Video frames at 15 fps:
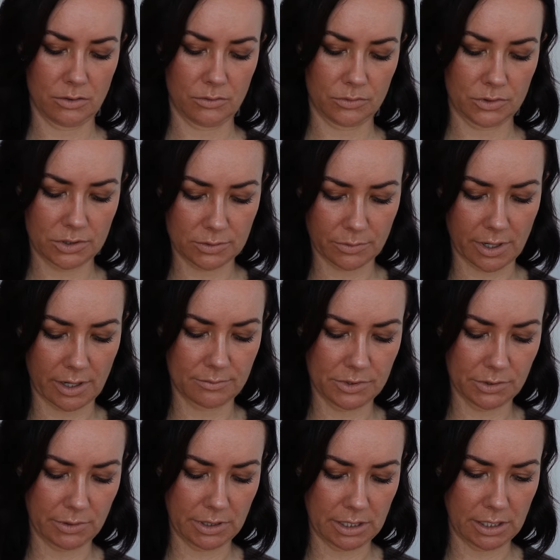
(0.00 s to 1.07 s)
which is what I'm
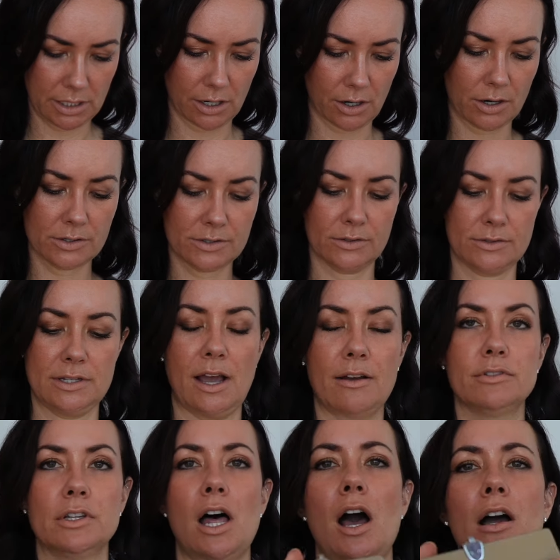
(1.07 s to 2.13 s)
doing here. So see, I've
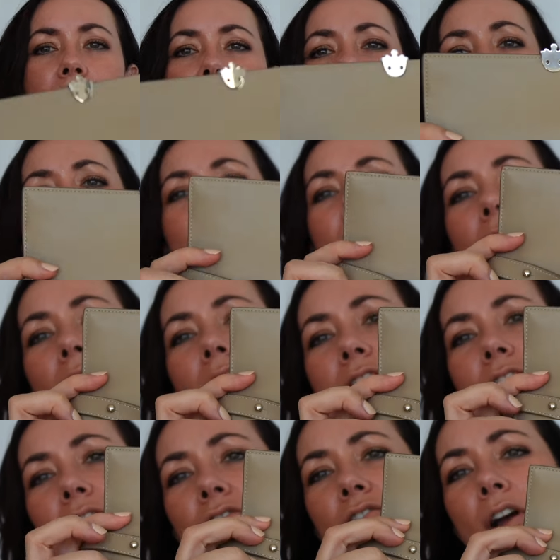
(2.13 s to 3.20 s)
locked
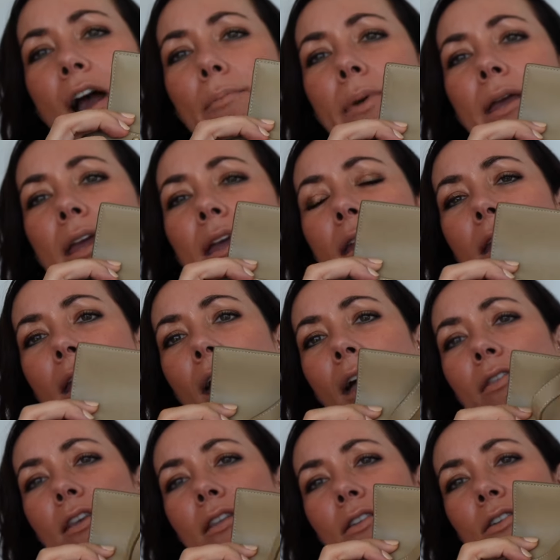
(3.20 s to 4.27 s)
the strap in,
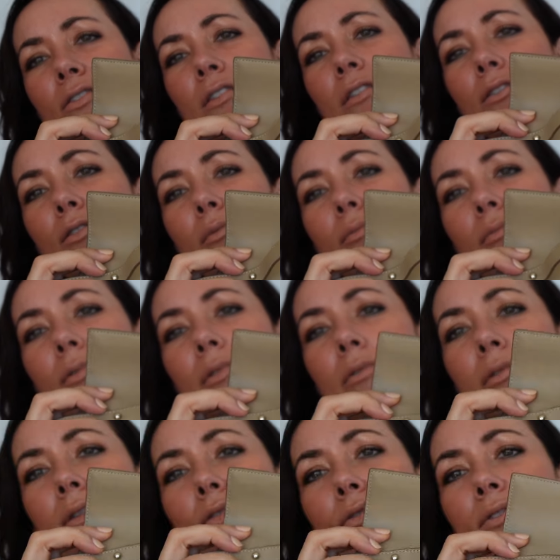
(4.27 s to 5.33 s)
and then there's a little
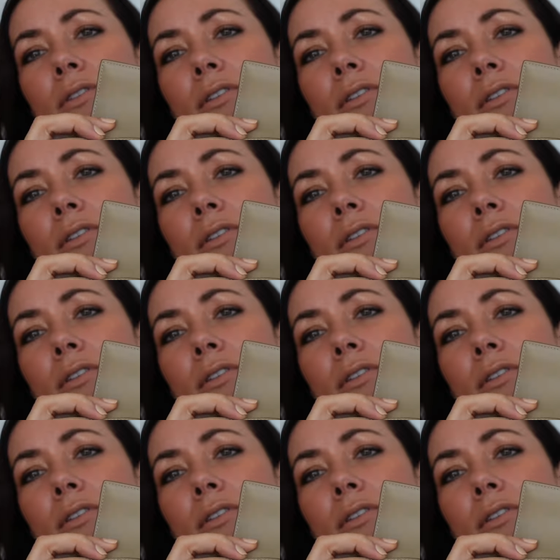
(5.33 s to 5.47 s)
loose